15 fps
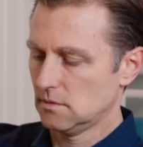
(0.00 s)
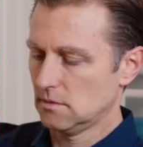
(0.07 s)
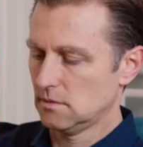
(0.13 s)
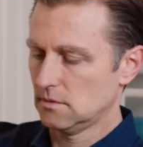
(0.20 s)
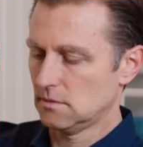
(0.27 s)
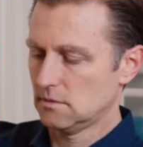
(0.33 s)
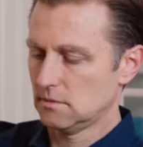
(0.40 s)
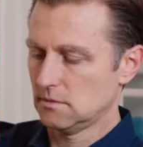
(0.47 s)

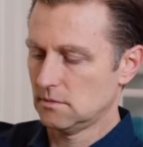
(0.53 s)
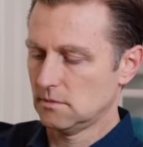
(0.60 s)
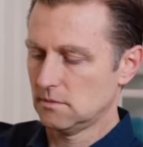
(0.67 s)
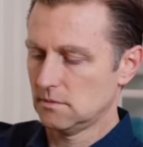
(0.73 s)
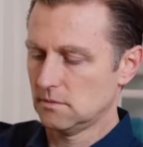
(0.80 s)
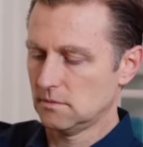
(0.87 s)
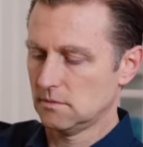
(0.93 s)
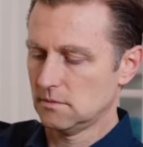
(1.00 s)

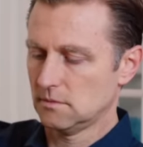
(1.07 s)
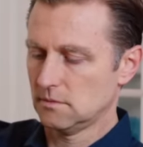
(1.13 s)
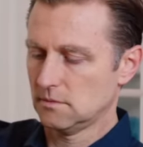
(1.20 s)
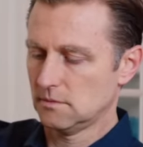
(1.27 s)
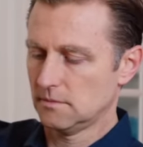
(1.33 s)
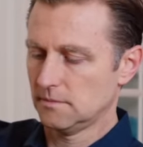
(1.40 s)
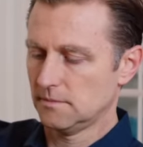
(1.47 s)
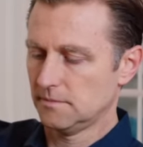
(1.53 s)

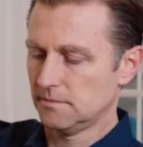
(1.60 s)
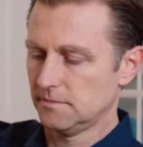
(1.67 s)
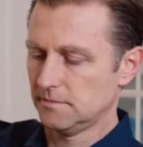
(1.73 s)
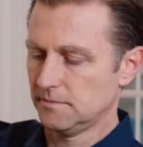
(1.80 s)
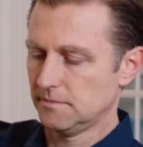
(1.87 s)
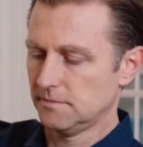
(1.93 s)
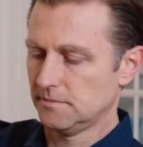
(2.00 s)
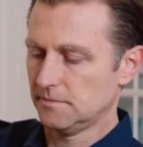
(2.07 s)

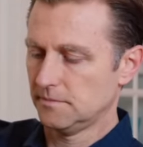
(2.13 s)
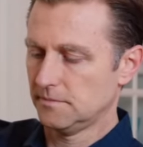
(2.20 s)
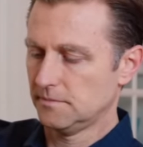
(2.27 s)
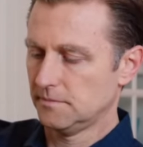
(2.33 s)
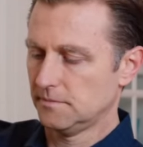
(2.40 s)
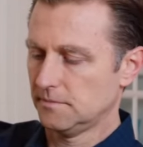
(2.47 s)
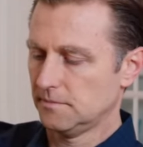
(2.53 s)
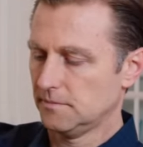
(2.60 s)

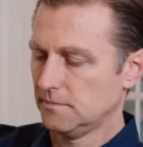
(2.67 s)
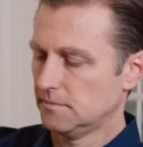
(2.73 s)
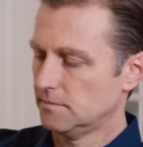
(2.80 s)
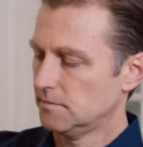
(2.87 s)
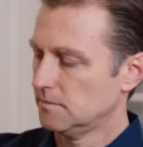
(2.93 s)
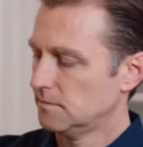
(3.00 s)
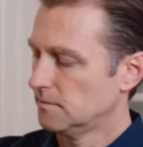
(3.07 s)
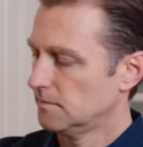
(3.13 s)

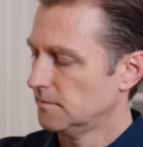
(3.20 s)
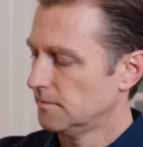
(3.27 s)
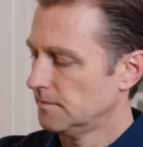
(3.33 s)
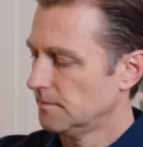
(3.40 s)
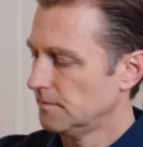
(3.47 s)
[no speech]